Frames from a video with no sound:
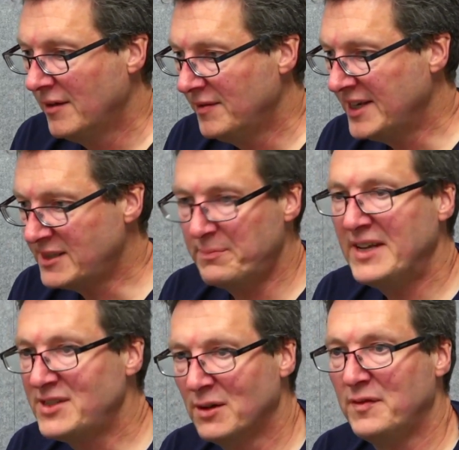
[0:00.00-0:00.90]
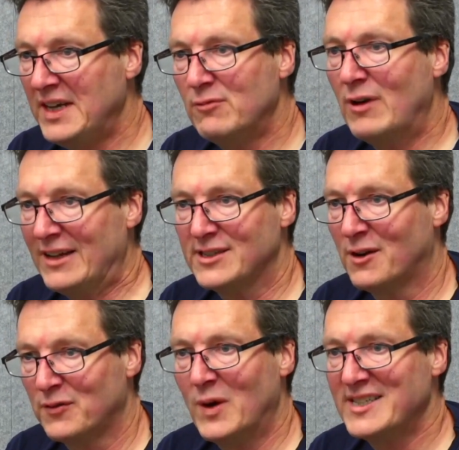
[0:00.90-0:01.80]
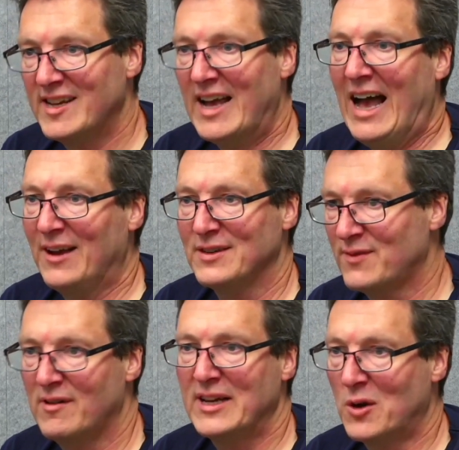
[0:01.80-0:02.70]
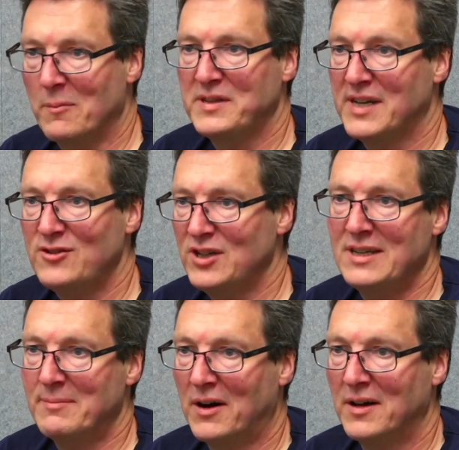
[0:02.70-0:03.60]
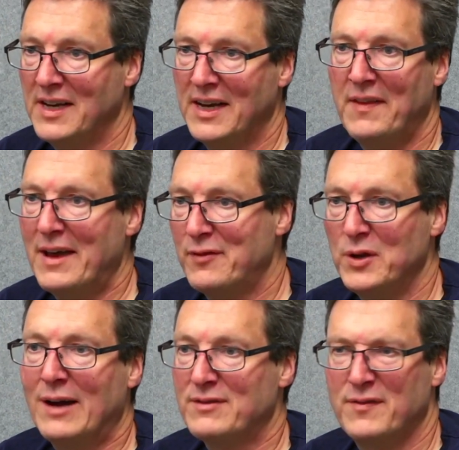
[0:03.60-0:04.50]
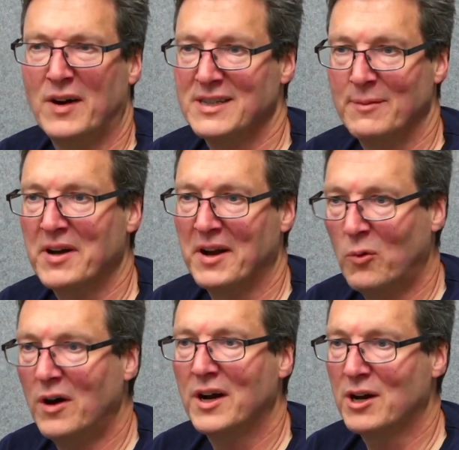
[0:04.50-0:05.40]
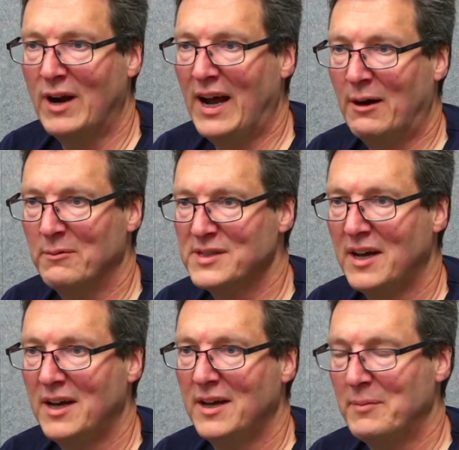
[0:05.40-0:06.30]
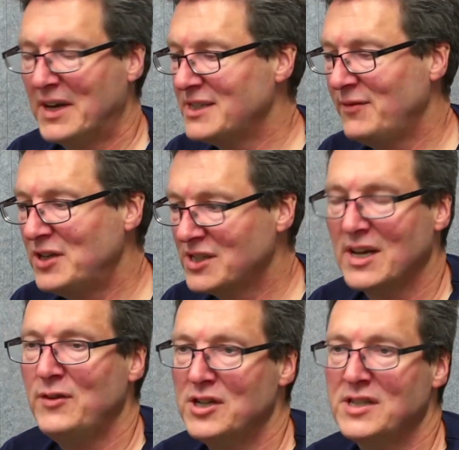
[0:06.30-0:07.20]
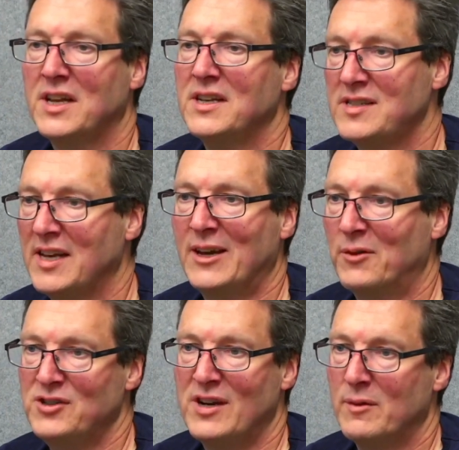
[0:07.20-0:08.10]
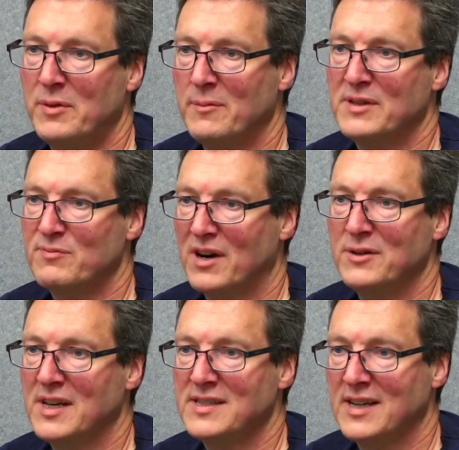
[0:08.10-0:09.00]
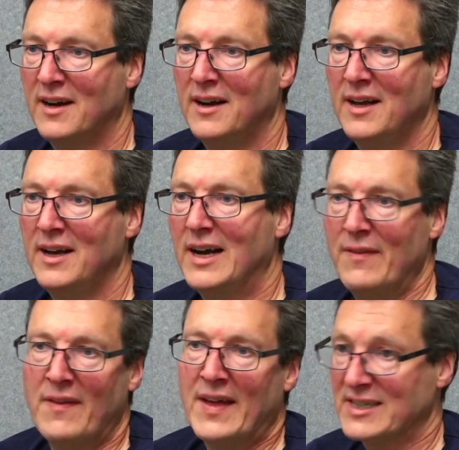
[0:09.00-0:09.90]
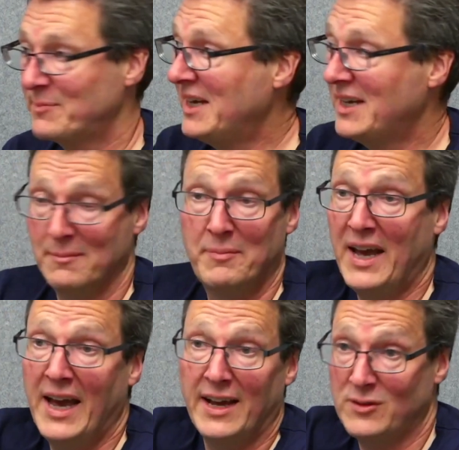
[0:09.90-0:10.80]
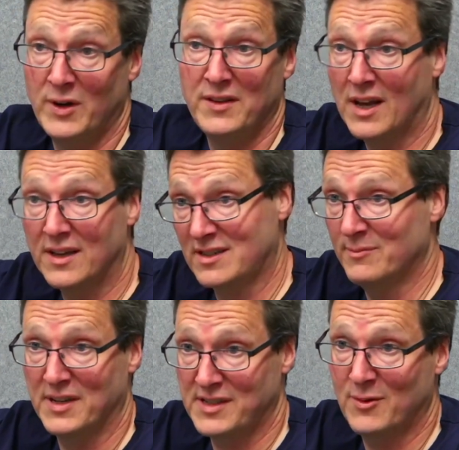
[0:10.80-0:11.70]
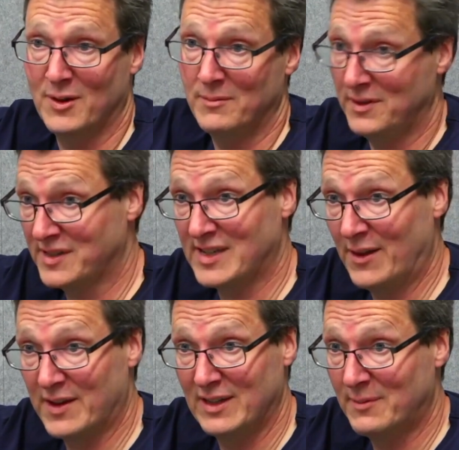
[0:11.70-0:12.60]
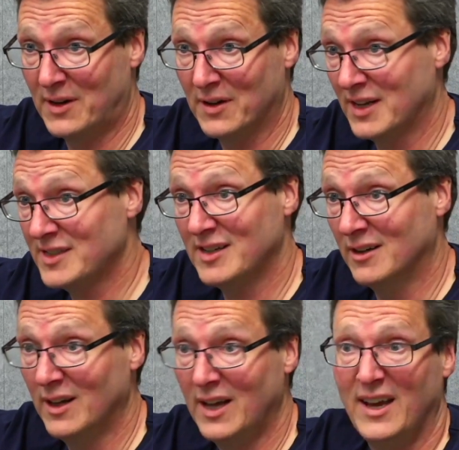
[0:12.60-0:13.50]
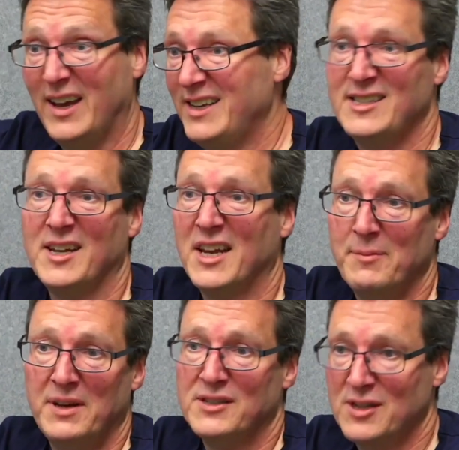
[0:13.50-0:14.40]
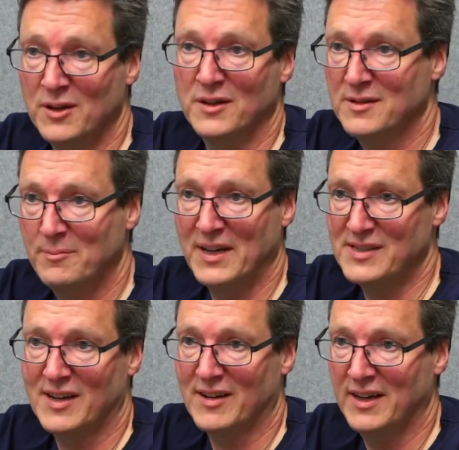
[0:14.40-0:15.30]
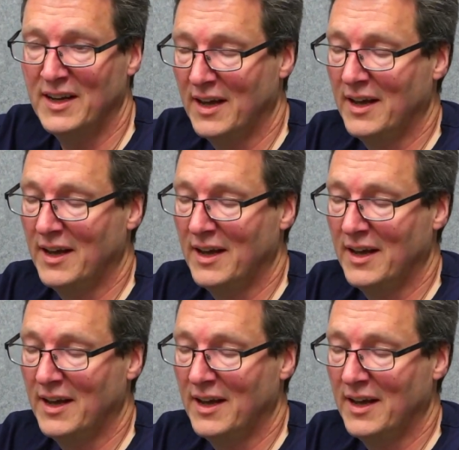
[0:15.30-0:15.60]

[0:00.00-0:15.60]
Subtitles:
this bit of the RAN software stack that's very computationally demanding, and therefore you have to find some kind of workaround, because if you're just going to stick it on a general purpose processor and then that's being compared with customized equipment that's out there in the market still, it isn't going to be as good, basically.